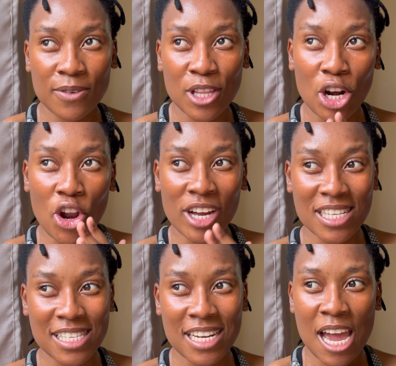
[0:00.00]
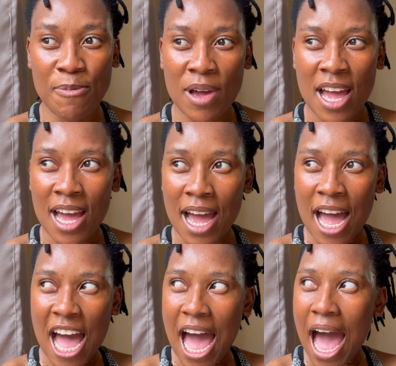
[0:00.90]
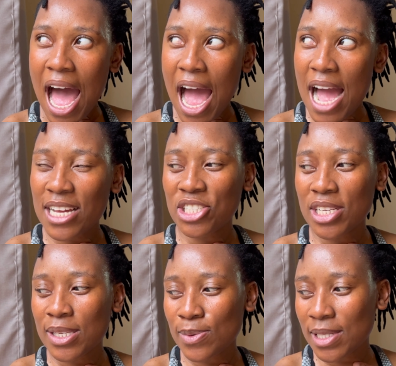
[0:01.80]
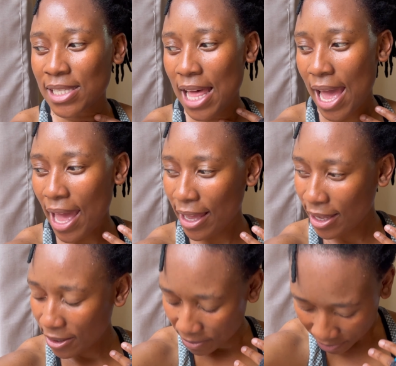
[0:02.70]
for the longest time, I just was like,